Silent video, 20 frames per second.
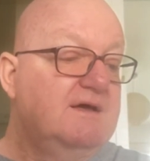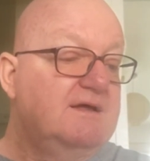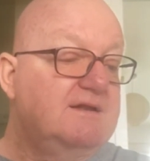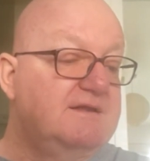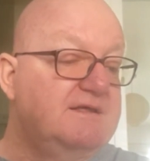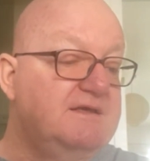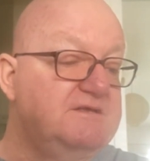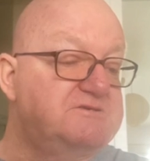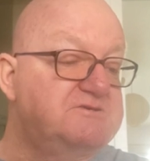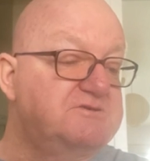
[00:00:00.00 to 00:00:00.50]

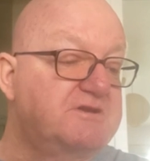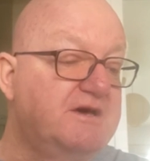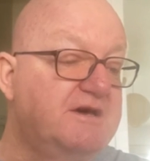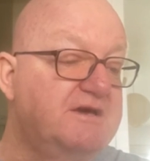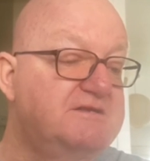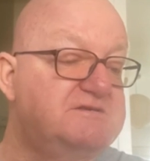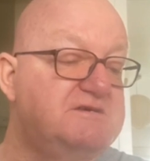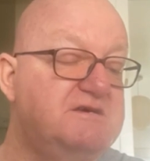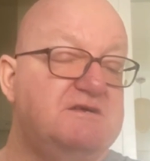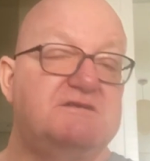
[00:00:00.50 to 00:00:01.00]
Leeds
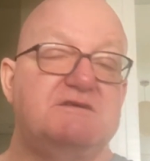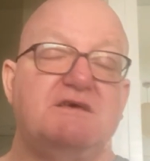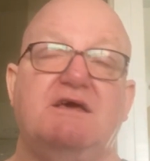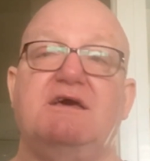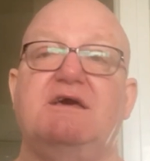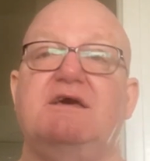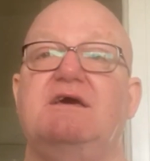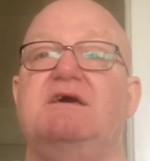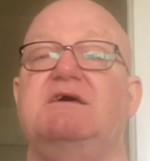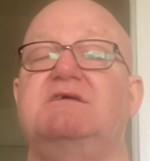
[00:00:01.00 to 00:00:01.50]
United
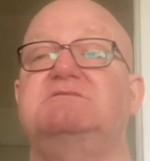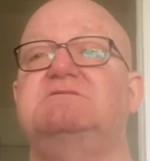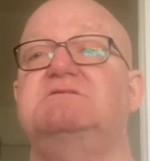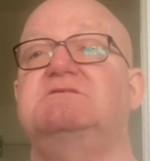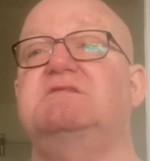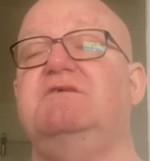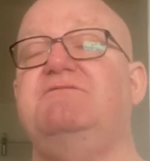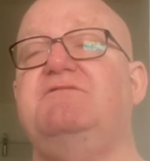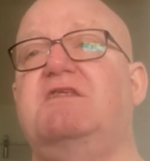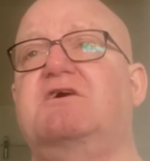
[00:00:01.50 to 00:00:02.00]

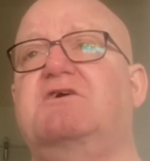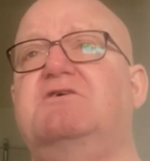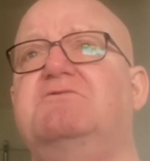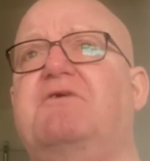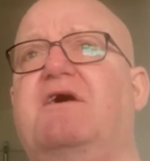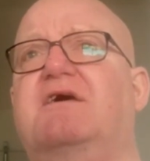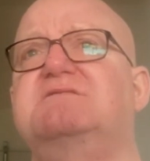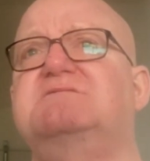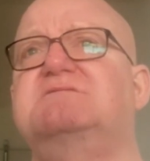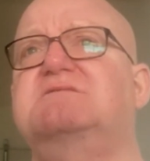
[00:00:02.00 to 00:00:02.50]
they've had a good
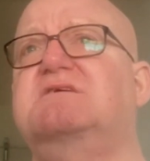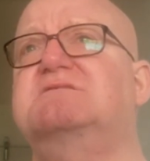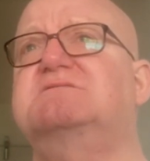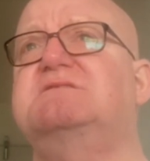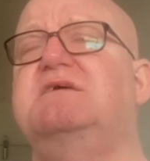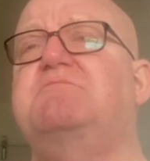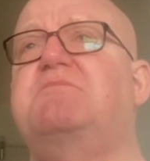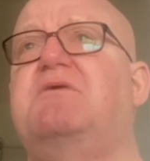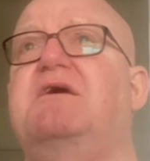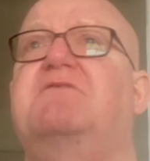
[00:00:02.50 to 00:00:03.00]
rest because
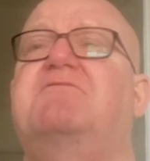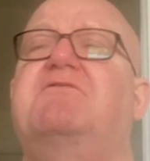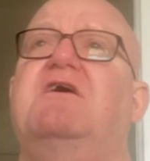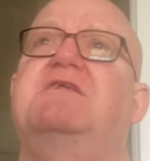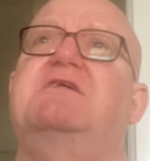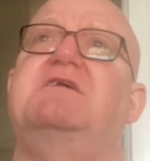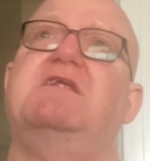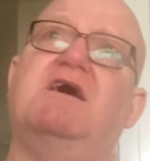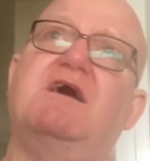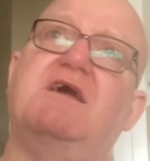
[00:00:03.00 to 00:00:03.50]
they played
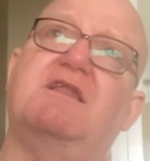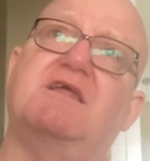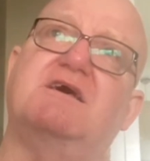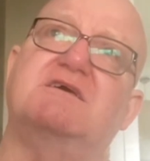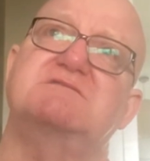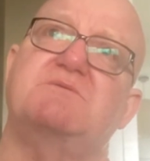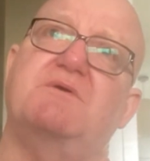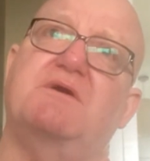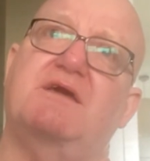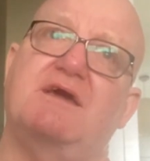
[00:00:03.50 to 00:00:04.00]
Friday night
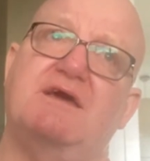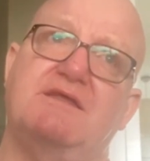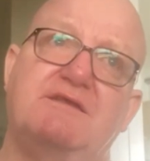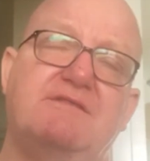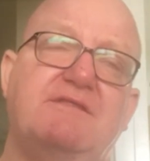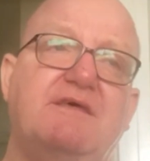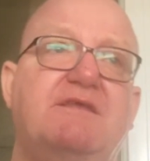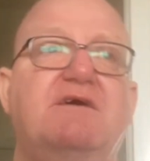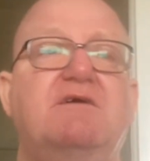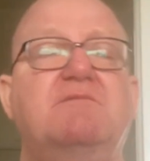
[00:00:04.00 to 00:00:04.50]
last weekend
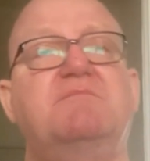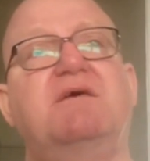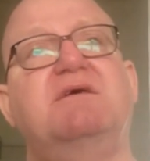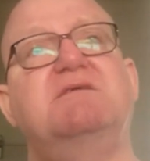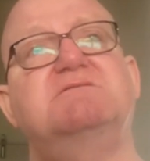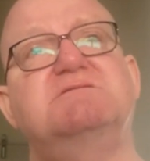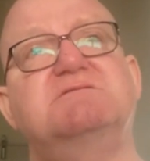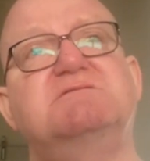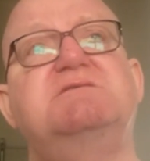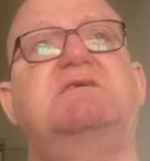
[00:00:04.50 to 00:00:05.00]
and they don't play
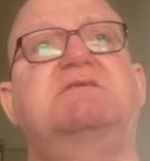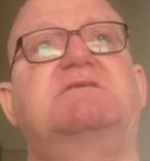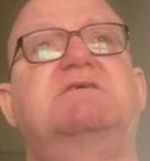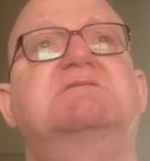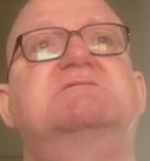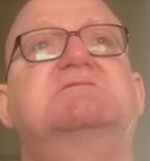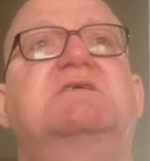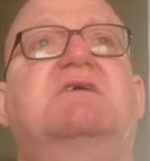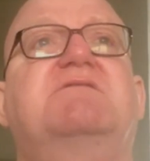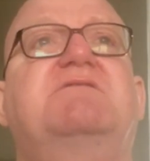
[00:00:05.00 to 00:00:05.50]
until Sunday,
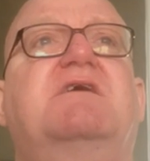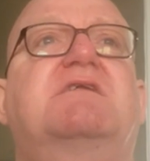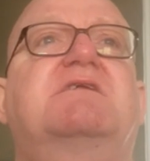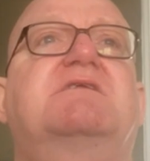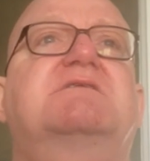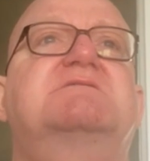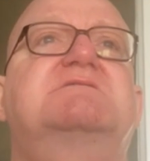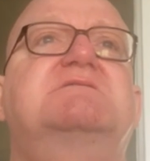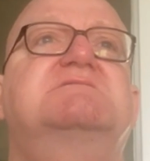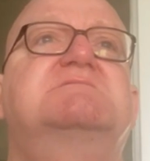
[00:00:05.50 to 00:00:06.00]
so they've had a
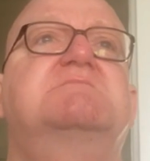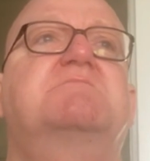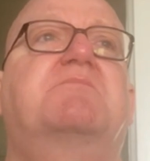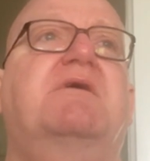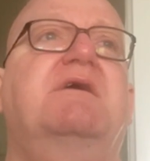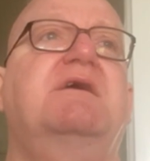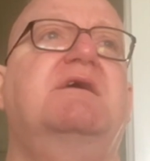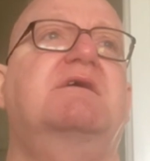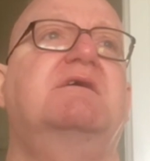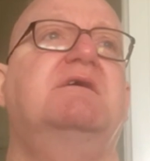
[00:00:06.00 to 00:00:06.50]
decent
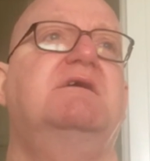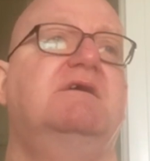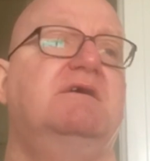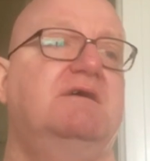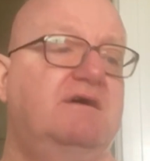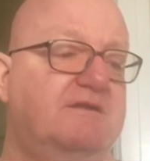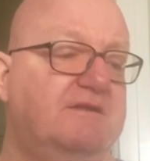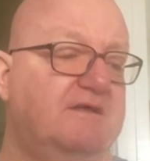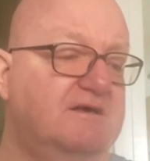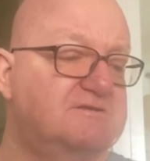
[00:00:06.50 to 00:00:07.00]
break,
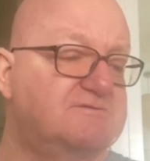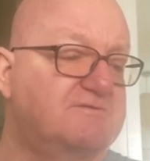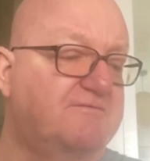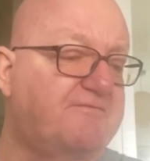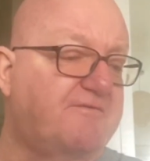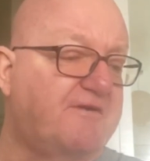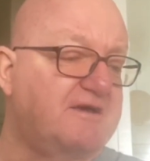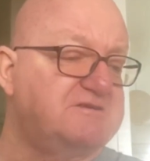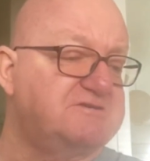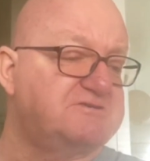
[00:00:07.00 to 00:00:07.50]
a nice
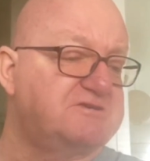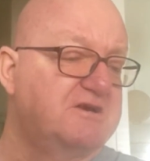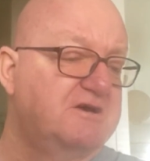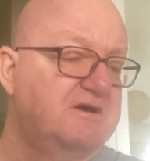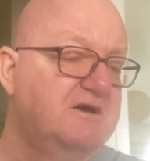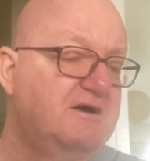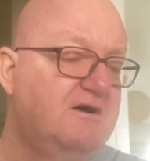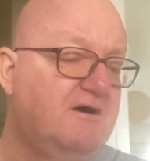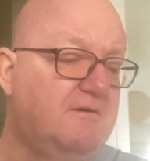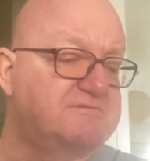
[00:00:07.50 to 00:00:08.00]

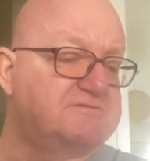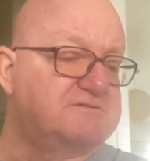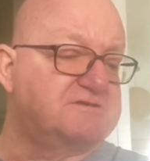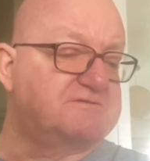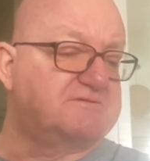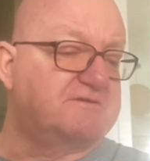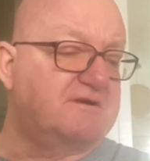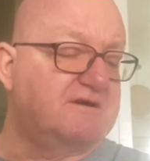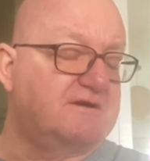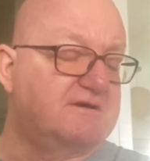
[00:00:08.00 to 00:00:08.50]

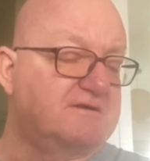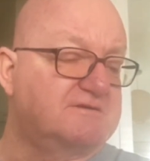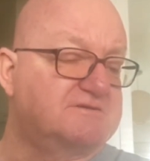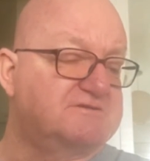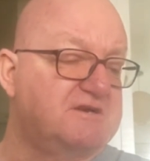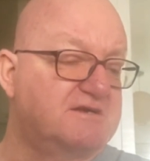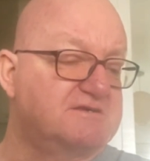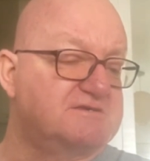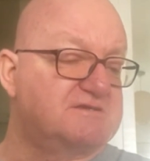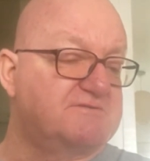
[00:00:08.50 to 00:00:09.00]

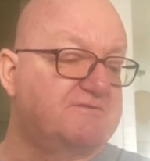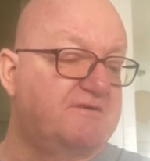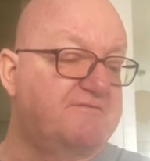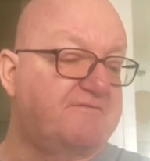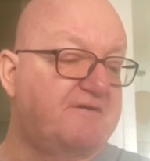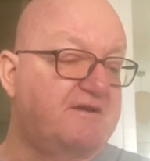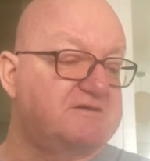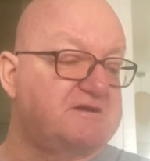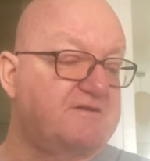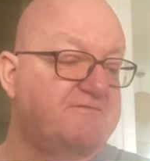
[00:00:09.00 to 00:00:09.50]
chance to
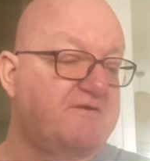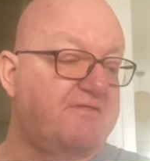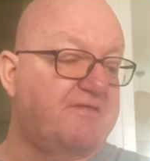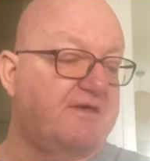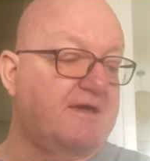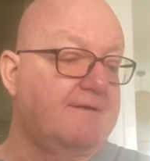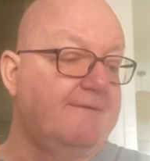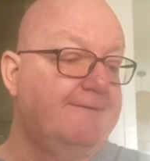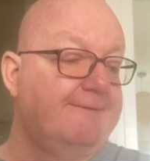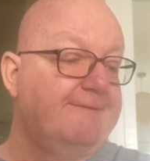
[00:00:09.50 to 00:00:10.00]
refresh
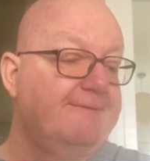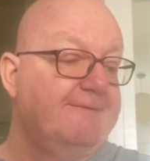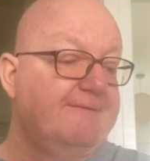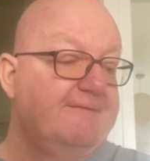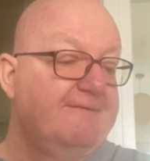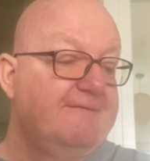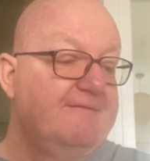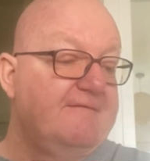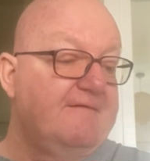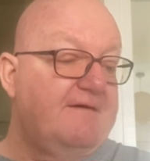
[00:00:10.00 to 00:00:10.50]
everything.
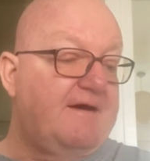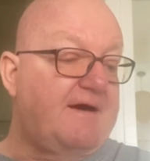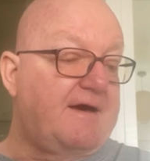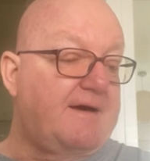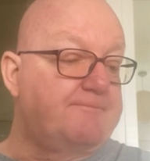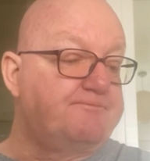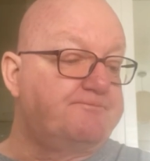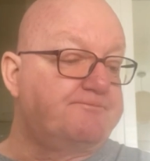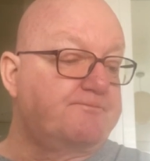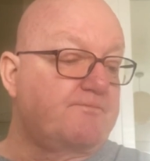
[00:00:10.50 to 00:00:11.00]

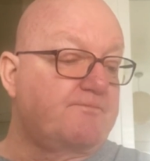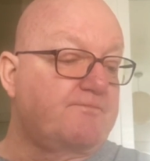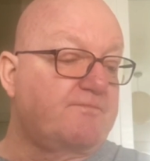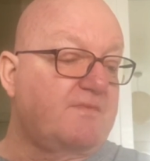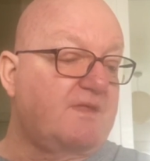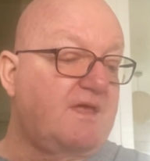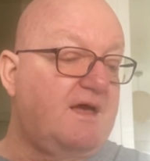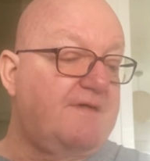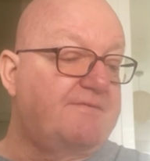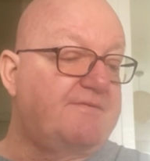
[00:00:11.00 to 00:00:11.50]
And
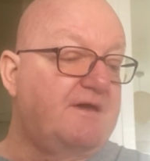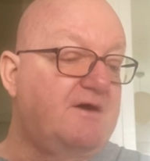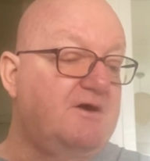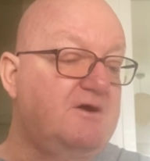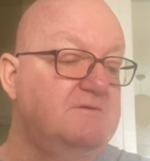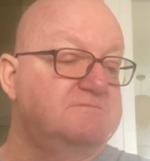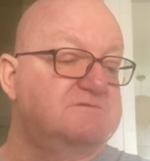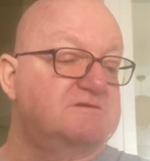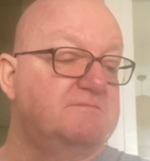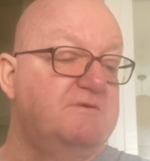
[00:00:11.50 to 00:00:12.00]
they're
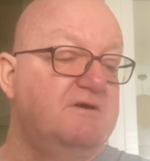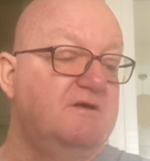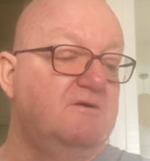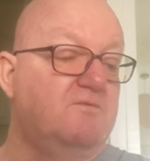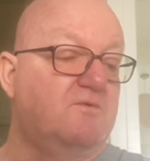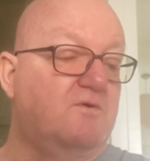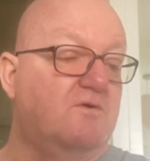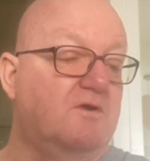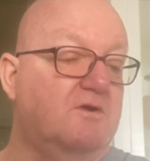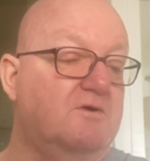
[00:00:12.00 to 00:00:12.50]
home to
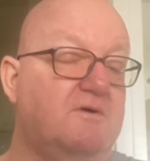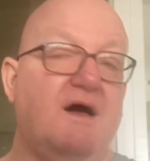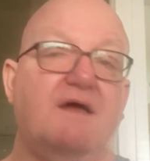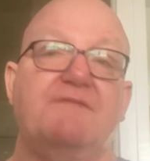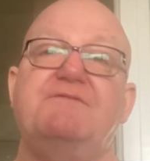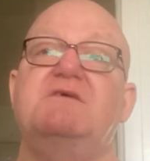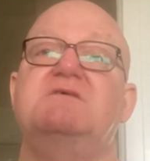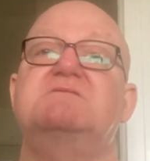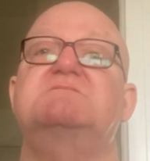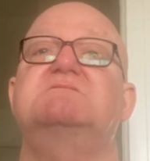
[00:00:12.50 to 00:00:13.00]
Millwall, who are
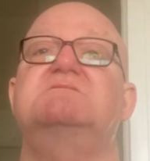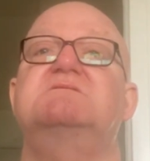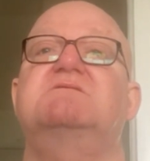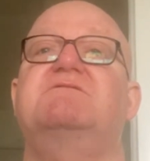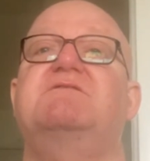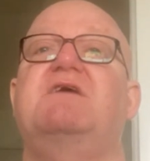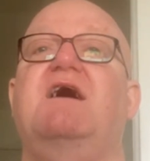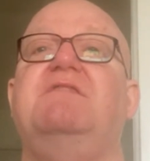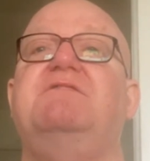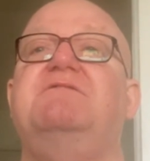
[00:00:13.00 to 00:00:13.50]

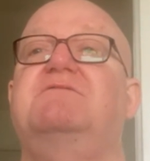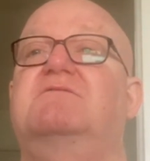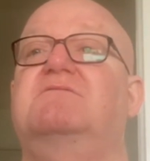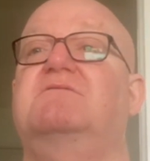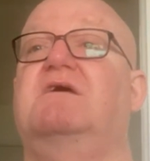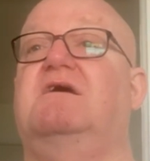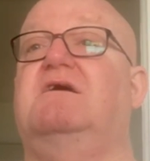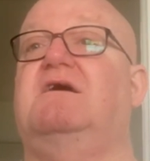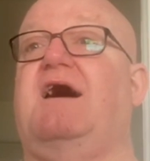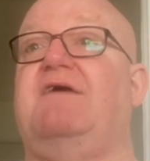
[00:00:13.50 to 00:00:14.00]

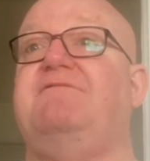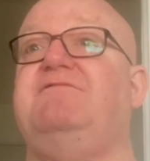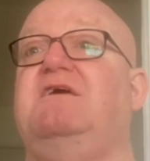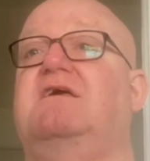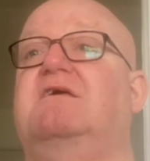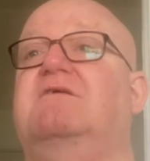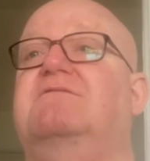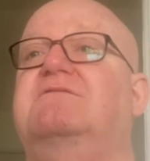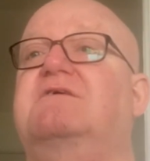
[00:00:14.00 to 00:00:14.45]
having